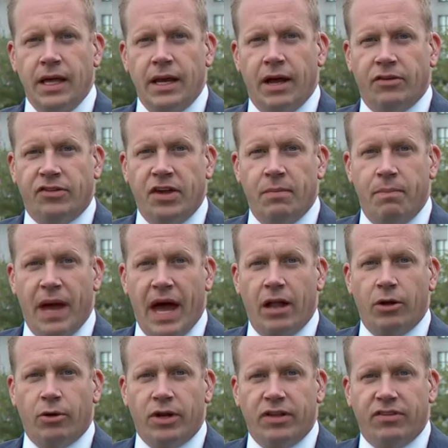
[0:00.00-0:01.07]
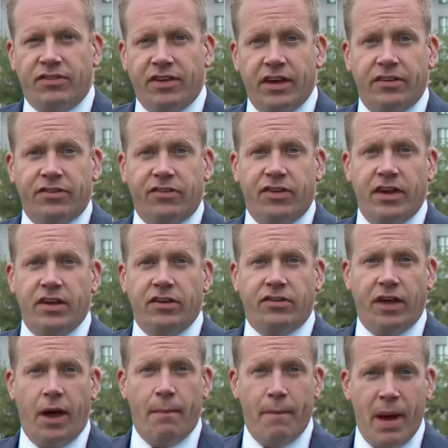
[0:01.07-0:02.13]
Now, Tim Ballard insists
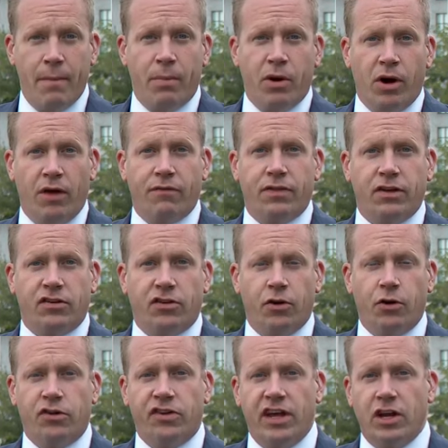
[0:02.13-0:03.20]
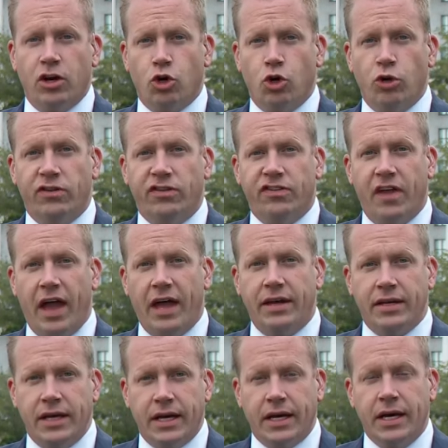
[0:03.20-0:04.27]
he's a member of the church in good
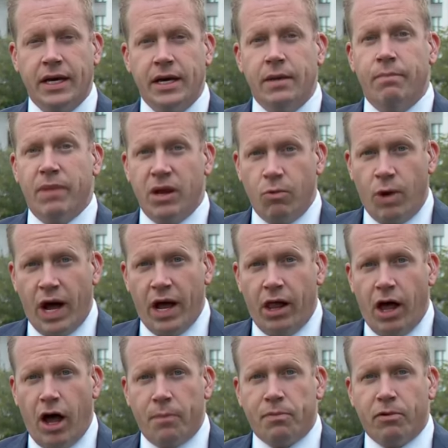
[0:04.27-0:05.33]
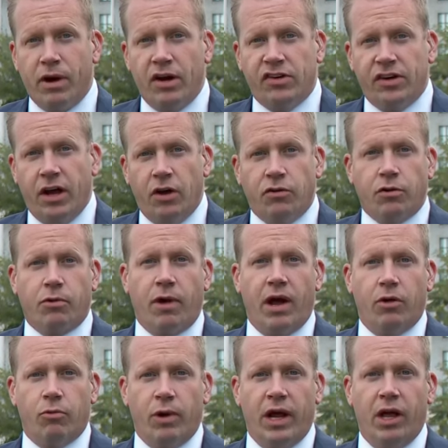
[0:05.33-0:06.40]
standing. Meanwhile, Operation
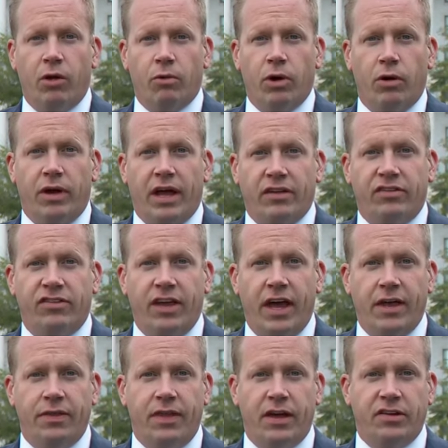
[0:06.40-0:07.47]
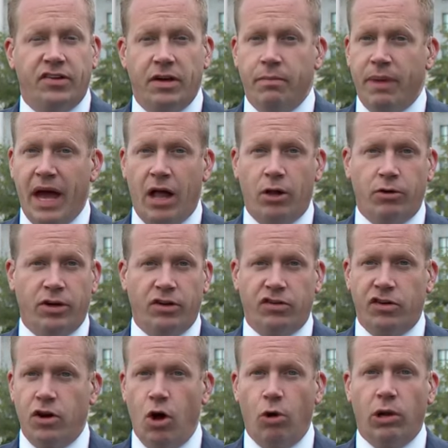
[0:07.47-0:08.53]
Underground Railroad has said that Tim Ballard
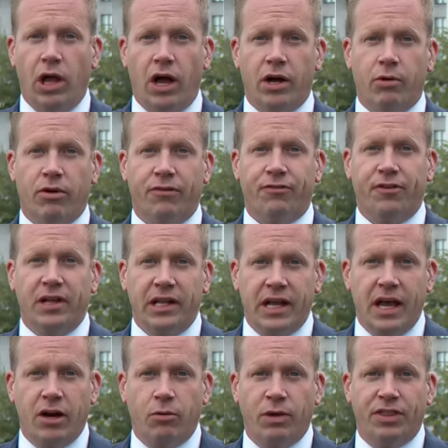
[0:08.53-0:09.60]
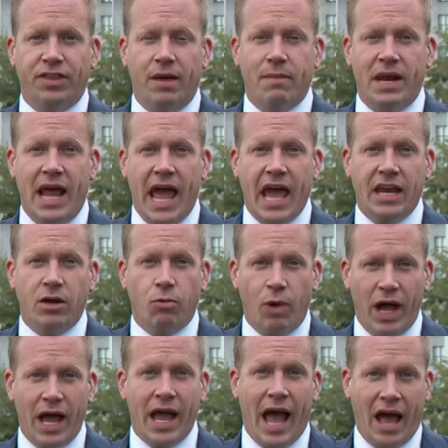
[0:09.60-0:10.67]
is no longer affiliated with them in any
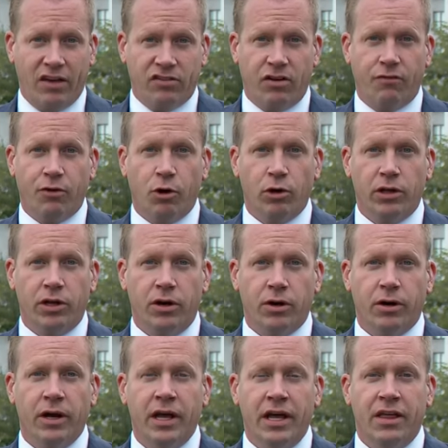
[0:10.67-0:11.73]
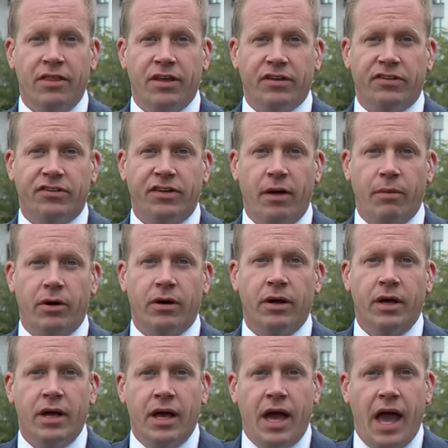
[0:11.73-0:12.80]
way as of earlier this summer,
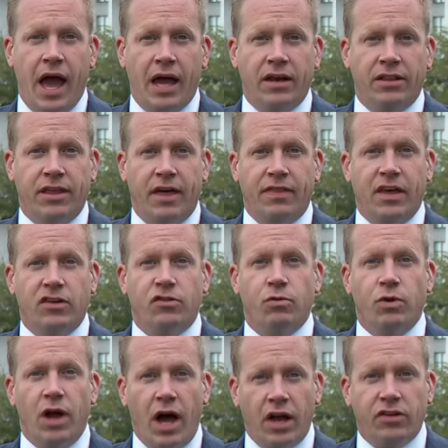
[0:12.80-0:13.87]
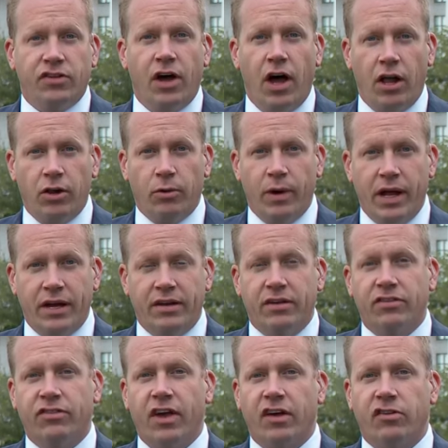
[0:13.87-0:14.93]
and that they do not tolerate
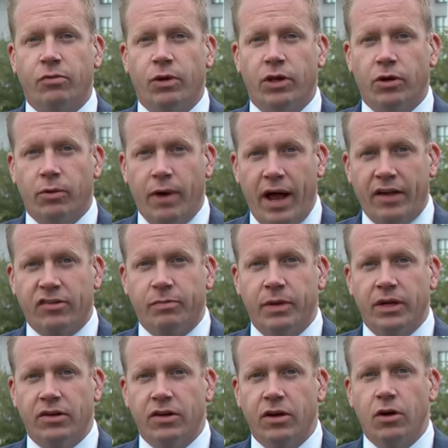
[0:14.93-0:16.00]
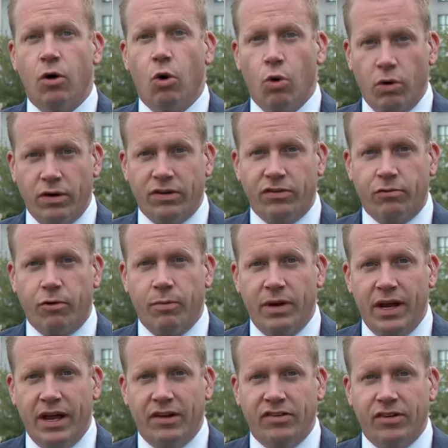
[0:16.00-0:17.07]
sexual harassment or
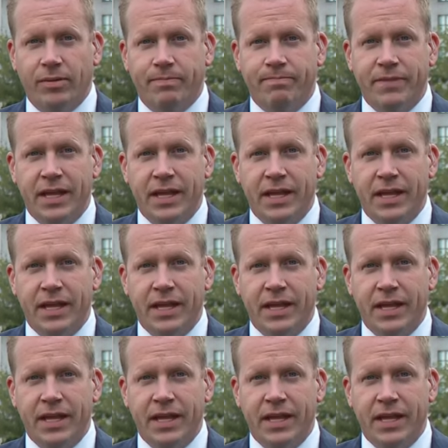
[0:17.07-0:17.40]
discrimination.